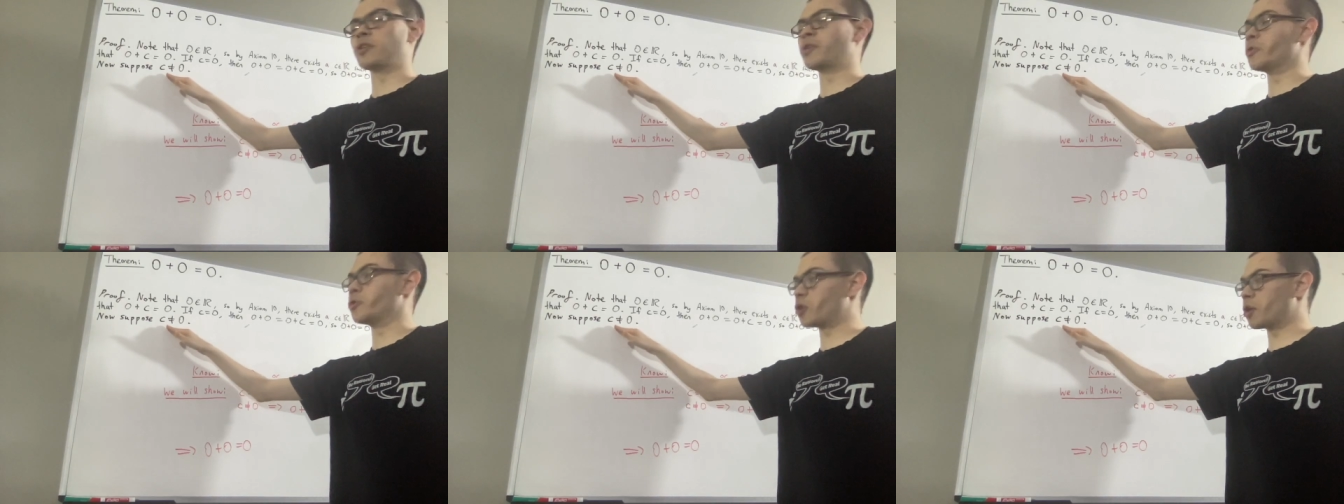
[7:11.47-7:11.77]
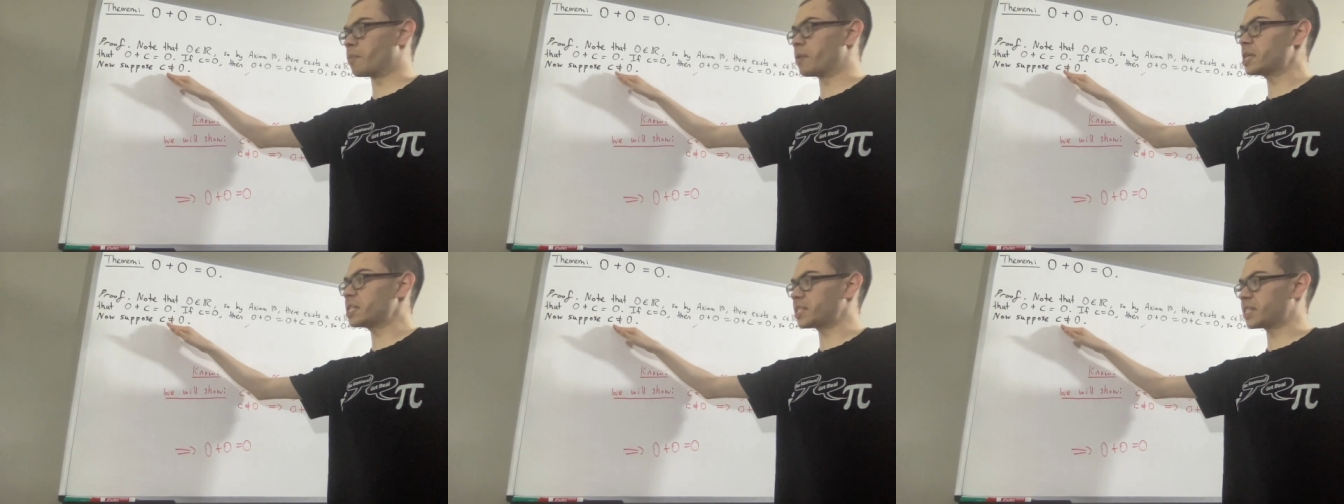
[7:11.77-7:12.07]
there
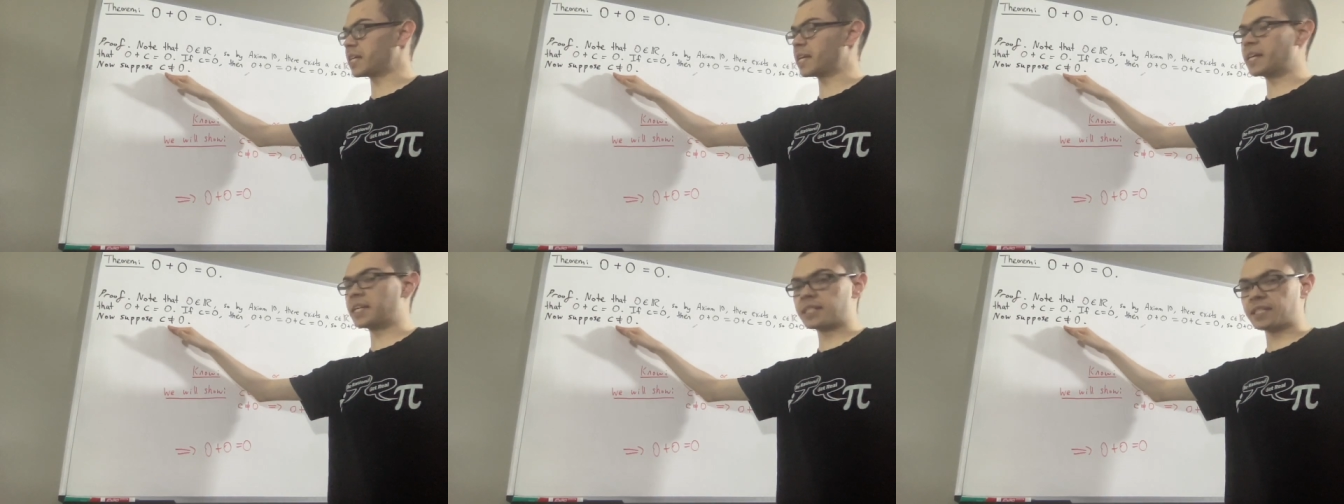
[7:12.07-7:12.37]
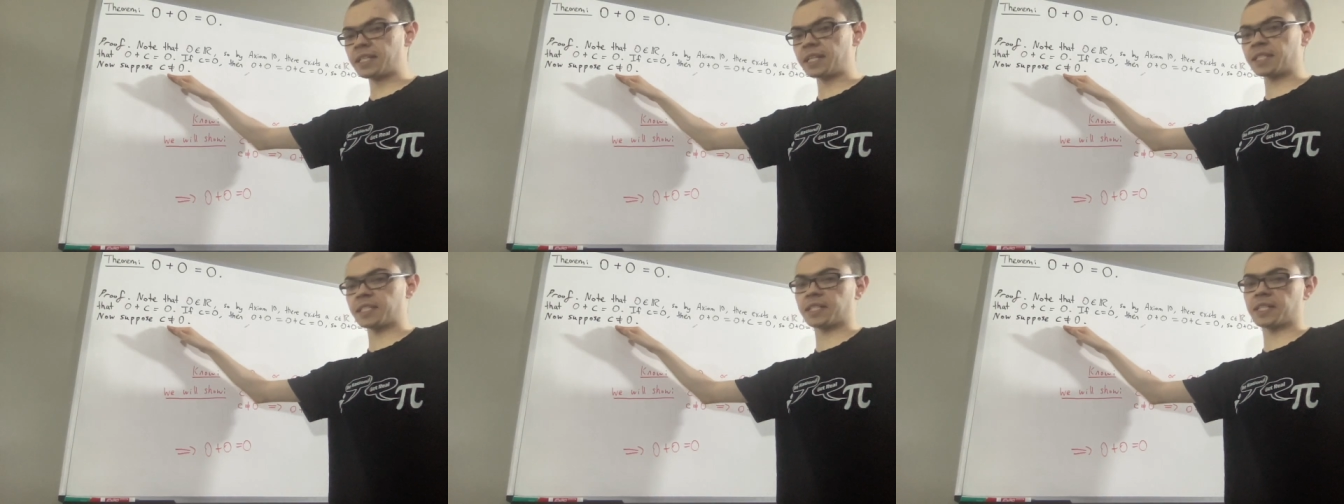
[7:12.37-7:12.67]
must
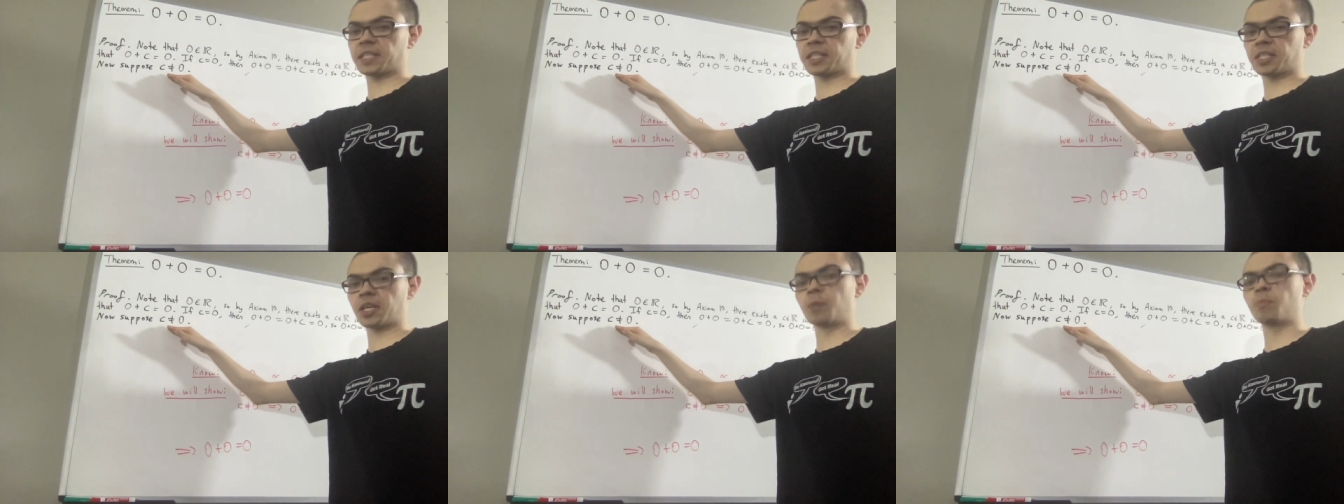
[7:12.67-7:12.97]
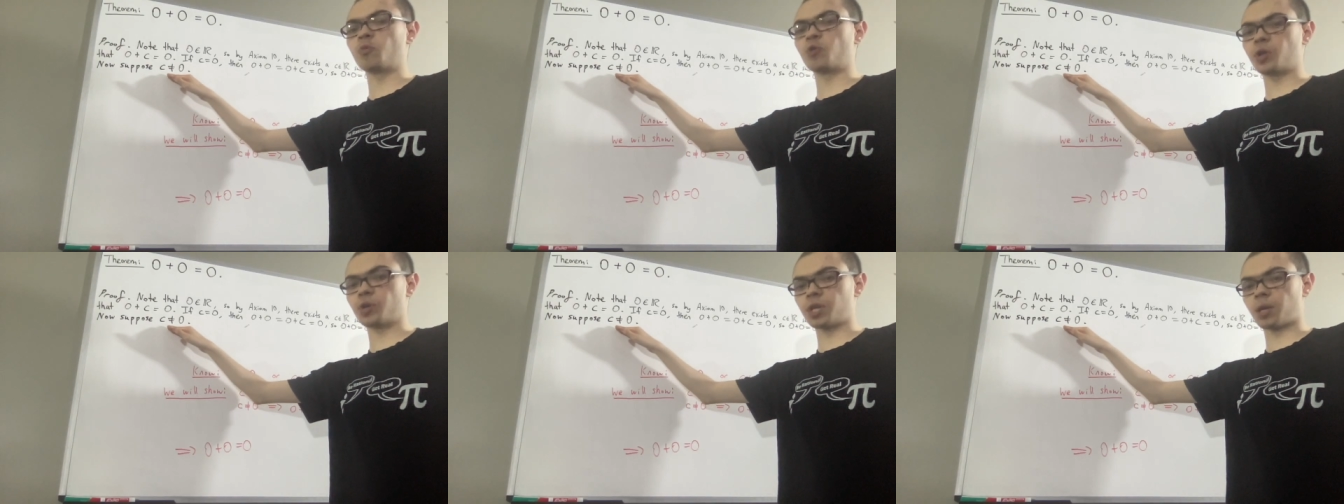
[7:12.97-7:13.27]
exist some
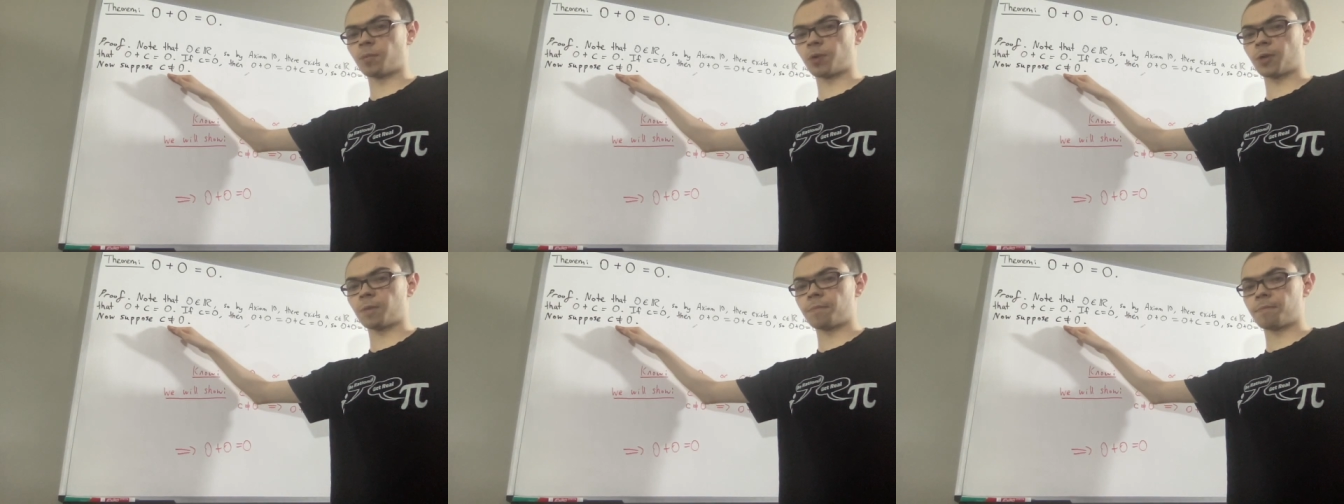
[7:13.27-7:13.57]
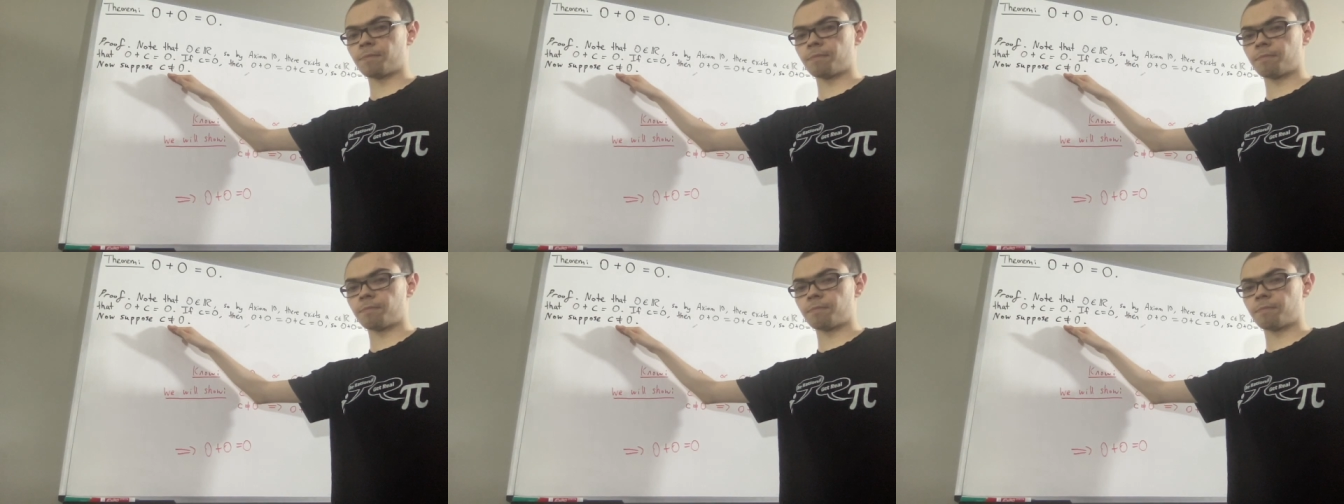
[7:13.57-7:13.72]
real number,